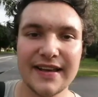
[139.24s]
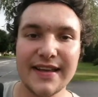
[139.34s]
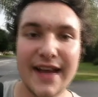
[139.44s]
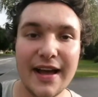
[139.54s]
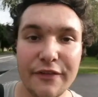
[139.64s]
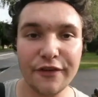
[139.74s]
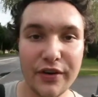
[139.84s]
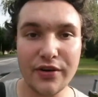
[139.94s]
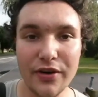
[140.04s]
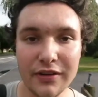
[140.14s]
Yeah, I
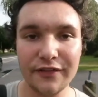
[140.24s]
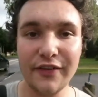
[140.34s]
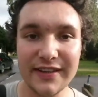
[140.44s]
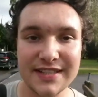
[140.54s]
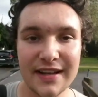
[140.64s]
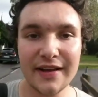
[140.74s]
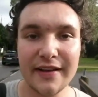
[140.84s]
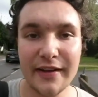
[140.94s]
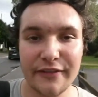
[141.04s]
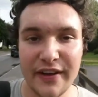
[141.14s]
forgot that
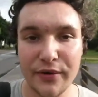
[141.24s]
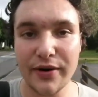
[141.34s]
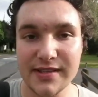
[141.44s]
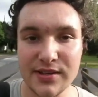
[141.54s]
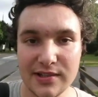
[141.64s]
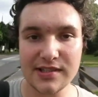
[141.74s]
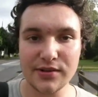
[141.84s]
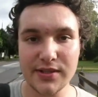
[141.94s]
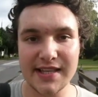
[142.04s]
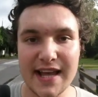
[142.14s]
Växjö is
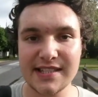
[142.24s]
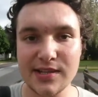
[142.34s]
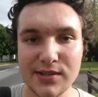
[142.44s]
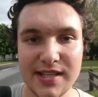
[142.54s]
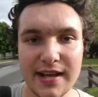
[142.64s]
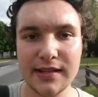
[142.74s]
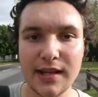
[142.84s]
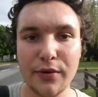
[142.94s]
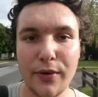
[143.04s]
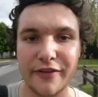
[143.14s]
also
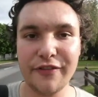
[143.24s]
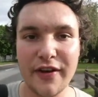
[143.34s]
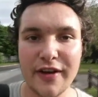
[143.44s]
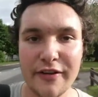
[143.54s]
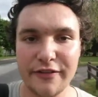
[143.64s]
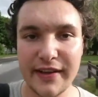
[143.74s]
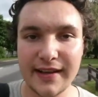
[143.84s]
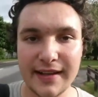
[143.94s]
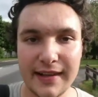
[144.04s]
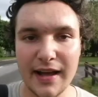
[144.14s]
associated with the
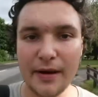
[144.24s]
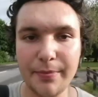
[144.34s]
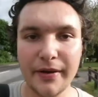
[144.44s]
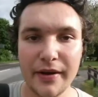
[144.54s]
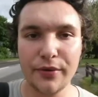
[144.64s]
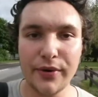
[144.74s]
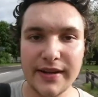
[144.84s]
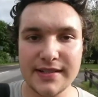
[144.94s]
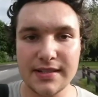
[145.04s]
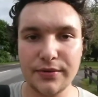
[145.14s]
club
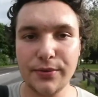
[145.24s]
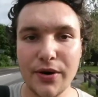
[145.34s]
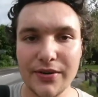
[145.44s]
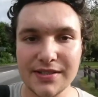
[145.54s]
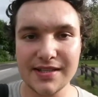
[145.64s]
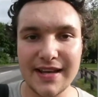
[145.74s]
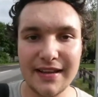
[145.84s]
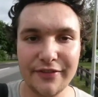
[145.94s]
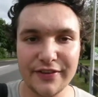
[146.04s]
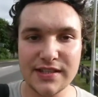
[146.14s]
which was
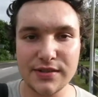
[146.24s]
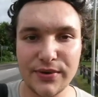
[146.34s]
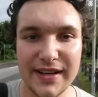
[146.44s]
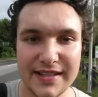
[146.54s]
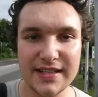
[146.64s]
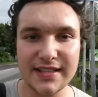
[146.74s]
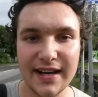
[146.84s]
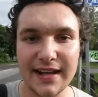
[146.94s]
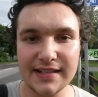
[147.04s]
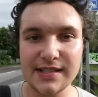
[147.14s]
in the Swedish
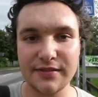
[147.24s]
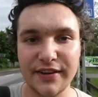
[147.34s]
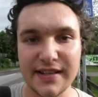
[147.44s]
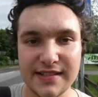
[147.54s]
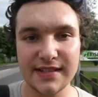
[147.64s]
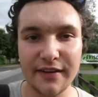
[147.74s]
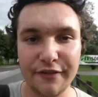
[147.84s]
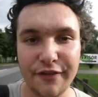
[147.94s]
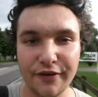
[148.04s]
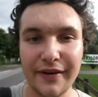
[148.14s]

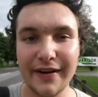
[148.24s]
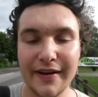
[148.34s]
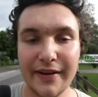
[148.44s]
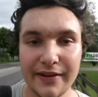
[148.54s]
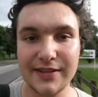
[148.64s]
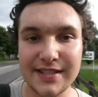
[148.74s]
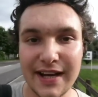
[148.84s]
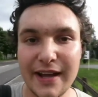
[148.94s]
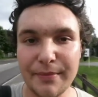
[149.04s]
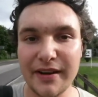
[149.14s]
Allsvenskan for a
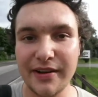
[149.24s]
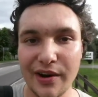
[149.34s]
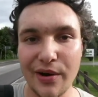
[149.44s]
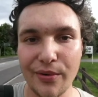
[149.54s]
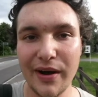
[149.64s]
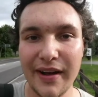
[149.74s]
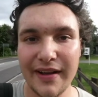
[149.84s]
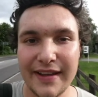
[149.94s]
time ago.